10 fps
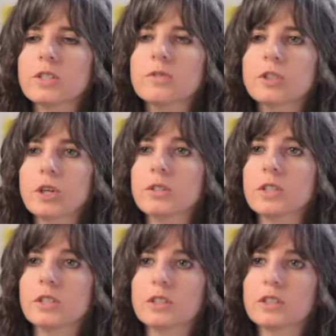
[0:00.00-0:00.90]
you've chosen
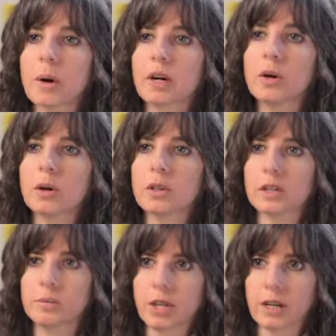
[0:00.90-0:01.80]
your SMART goal or
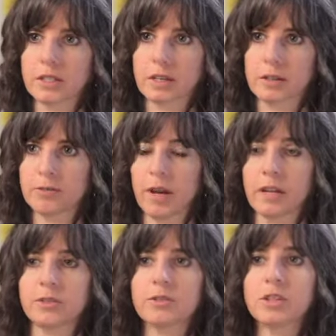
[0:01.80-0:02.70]
objective and
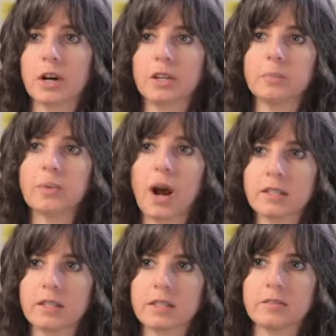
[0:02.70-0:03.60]
you've started the
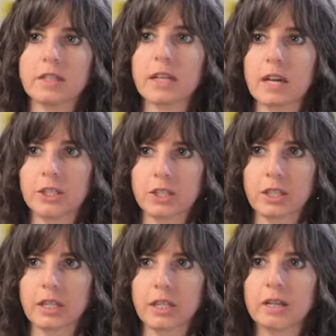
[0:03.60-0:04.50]
process of engaging
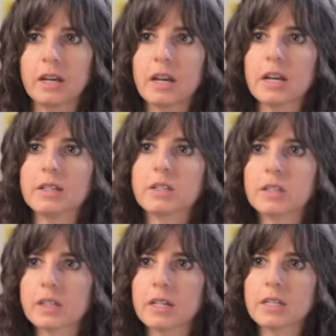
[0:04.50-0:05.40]
in it, it's a
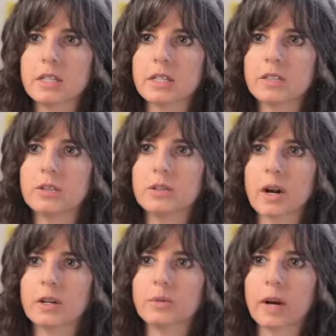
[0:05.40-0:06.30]
good idea to,
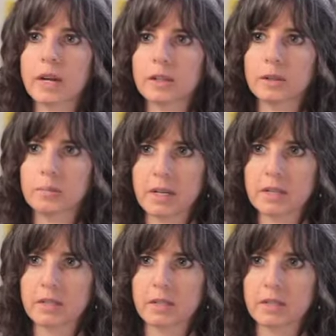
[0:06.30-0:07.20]
on a regular
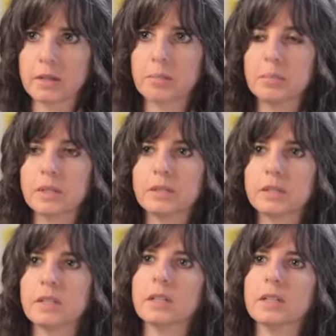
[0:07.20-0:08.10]
basis, build
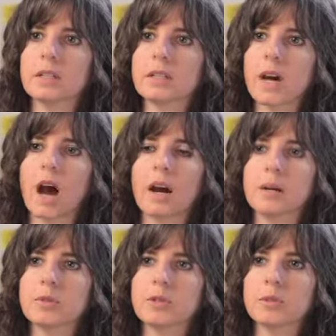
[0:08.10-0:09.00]
in time
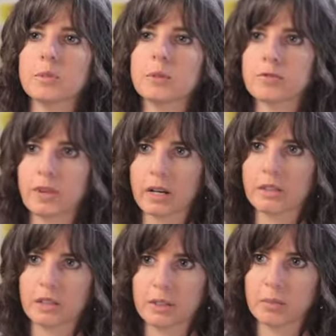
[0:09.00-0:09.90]
to reflect
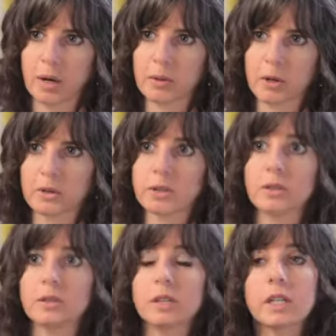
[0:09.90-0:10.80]
on the SMART goal. So
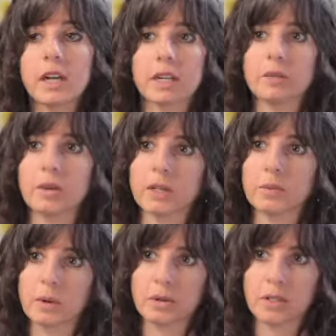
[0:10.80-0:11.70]
look again at what you
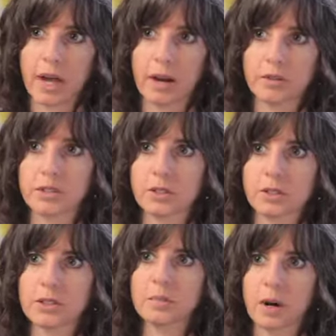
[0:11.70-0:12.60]
wrote down as your
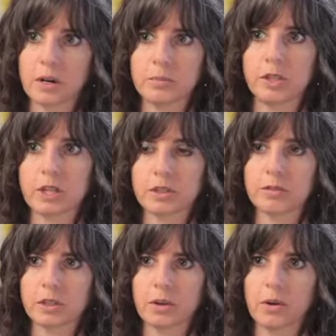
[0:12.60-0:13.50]
SMART objective
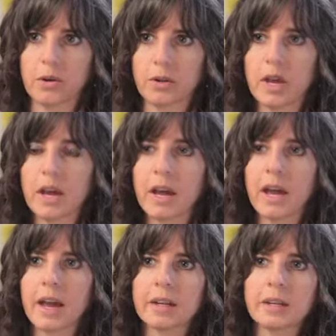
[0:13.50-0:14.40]
or goal,
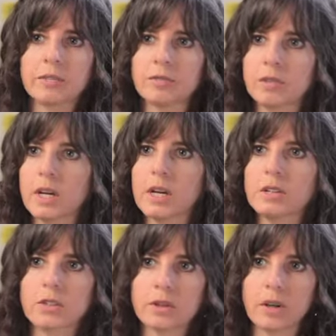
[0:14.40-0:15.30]
and every few days
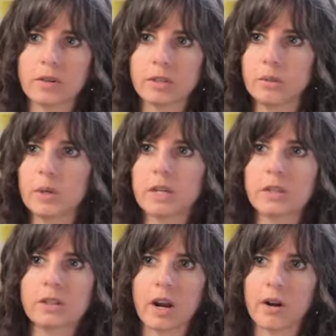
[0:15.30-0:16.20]
or every week
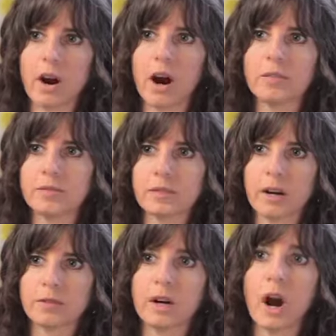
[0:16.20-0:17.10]
or
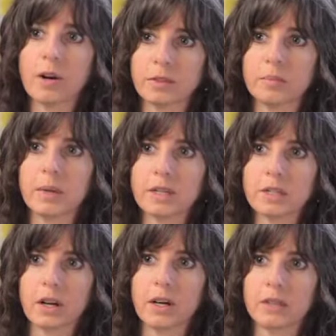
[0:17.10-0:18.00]
however often, based
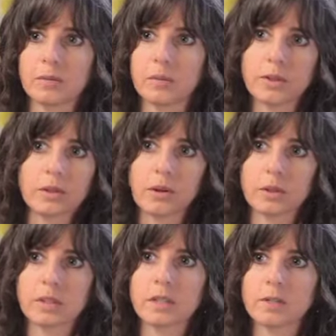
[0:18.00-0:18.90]
on what the goal
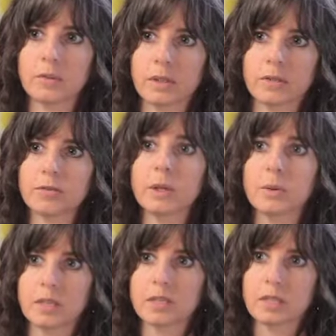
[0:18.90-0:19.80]
is, what the
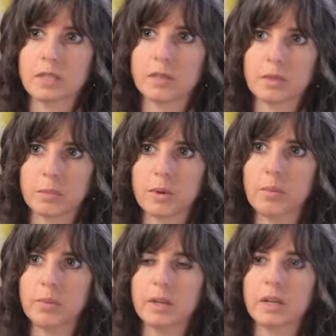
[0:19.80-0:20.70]
frequency seems
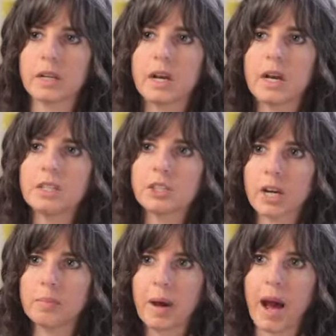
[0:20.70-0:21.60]
appropriate,
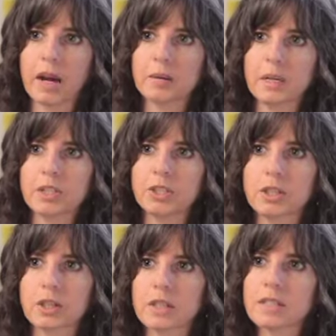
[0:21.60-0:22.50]
check back, make
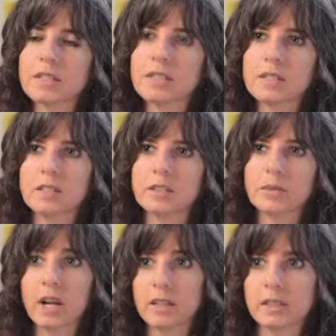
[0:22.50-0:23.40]
sure, is it still
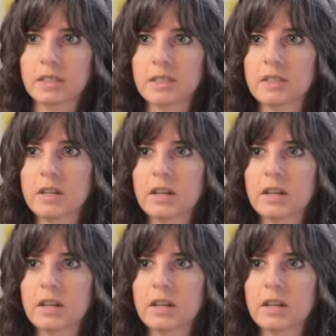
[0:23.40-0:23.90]
relevant?